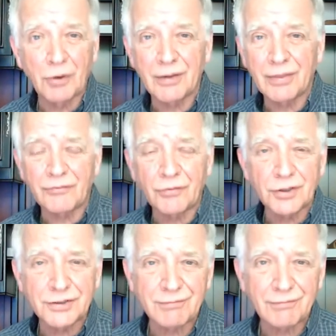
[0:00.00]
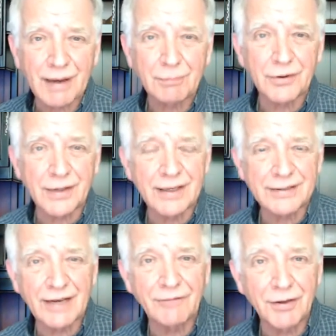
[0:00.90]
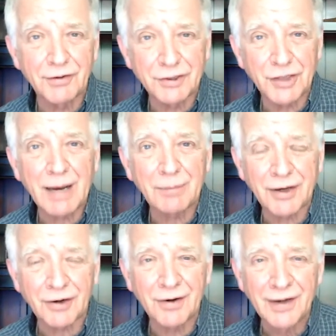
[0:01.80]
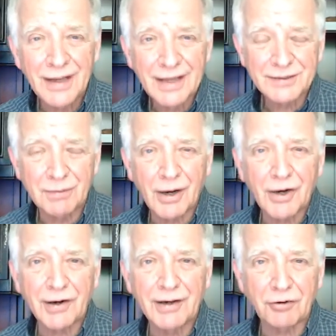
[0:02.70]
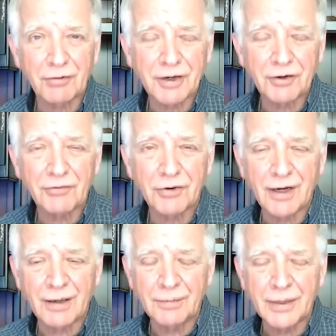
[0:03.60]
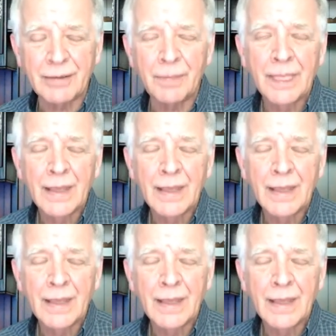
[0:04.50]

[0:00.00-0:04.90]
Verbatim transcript: Well, in the first couple of days, I found a job here as a marketing director for a company.